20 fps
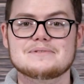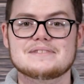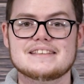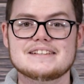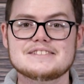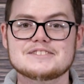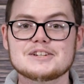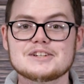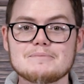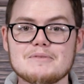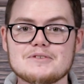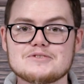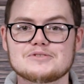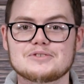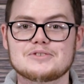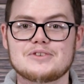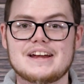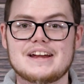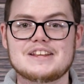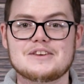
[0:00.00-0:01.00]
with this
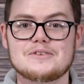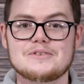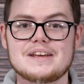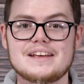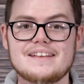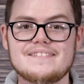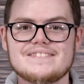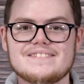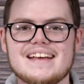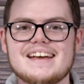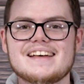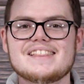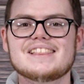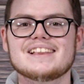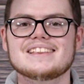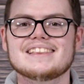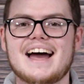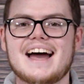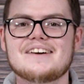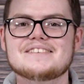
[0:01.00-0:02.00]
commercial grade unit,
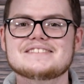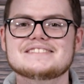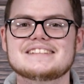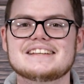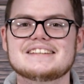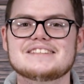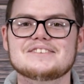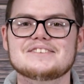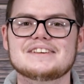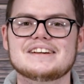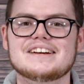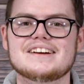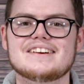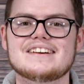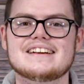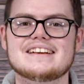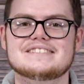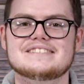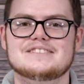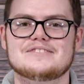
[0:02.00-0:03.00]
the loudest thing you'll
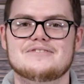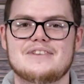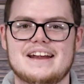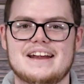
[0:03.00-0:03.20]
hear is your